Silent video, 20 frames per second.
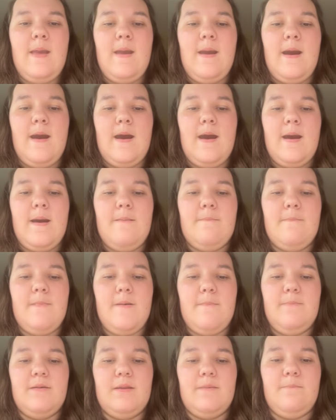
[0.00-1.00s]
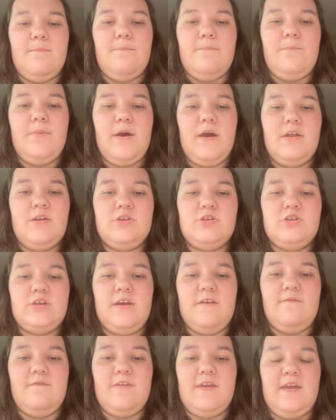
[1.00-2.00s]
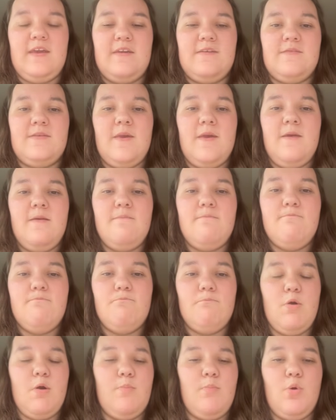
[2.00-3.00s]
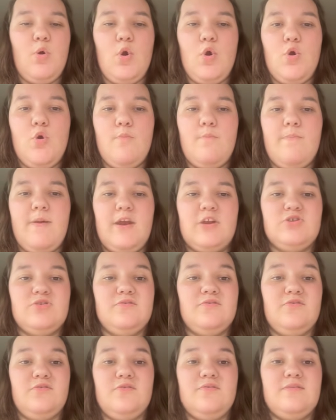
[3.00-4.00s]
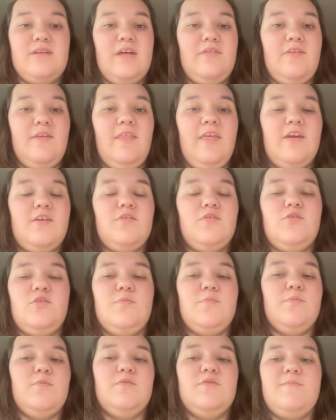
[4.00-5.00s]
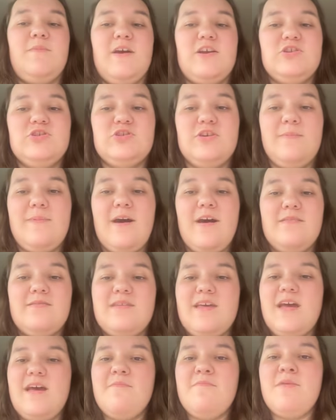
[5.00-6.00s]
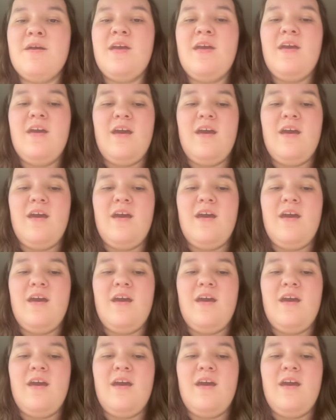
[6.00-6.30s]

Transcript: But a bunch of these mobile home pictures, there's nothing like super special about them.